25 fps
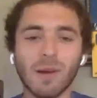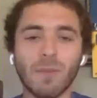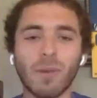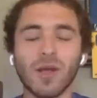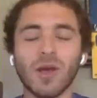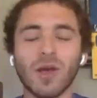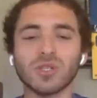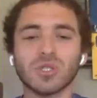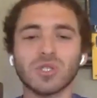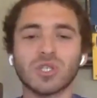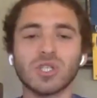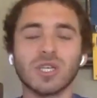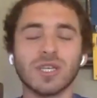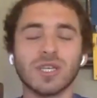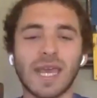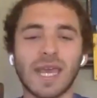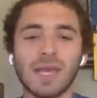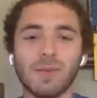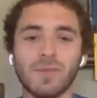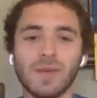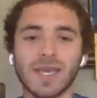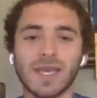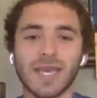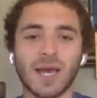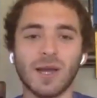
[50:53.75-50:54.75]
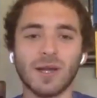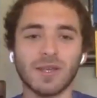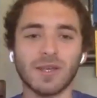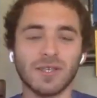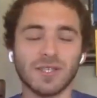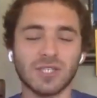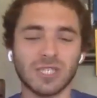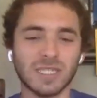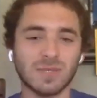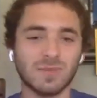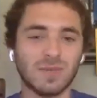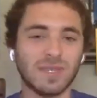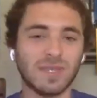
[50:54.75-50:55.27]
But I also took AP
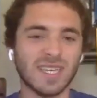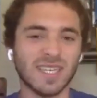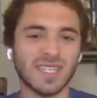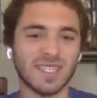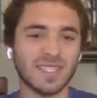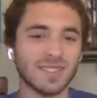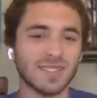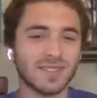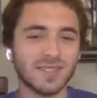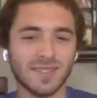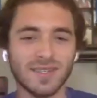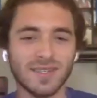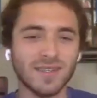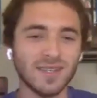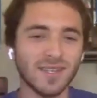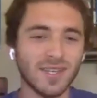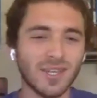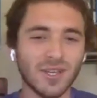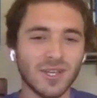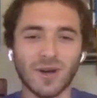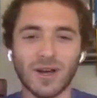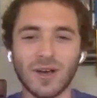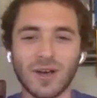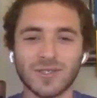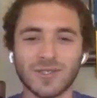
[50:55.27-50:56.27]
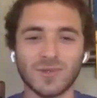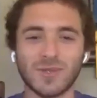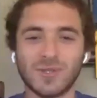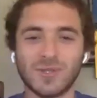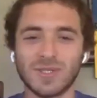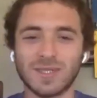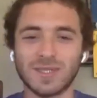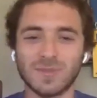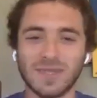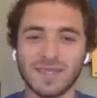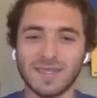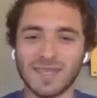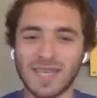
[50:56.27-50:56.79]
calculus just because you know I also want
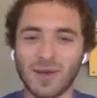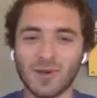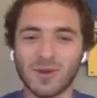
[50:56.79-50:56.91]
to do something.